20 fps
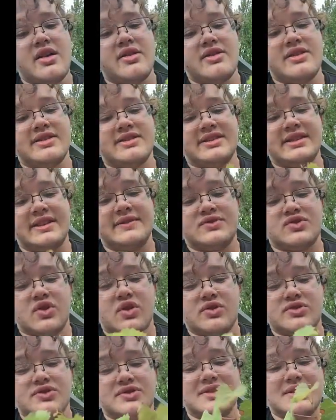These leaves are
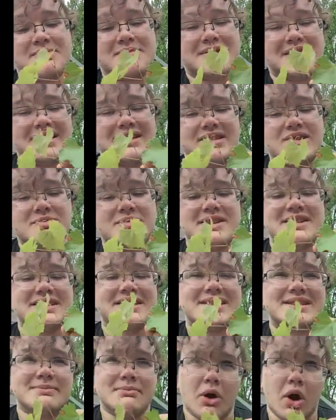also typically a little bit
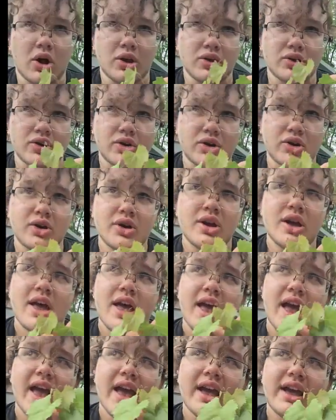smaller
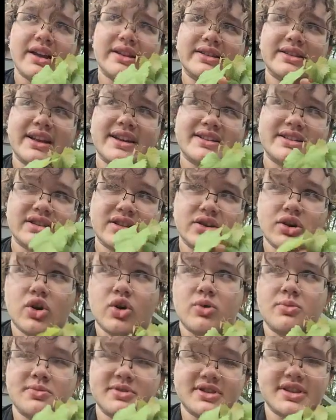and less
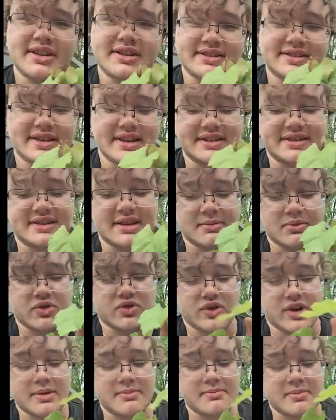lobed than, say, summer
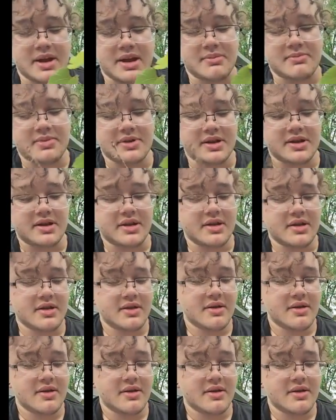grape may be.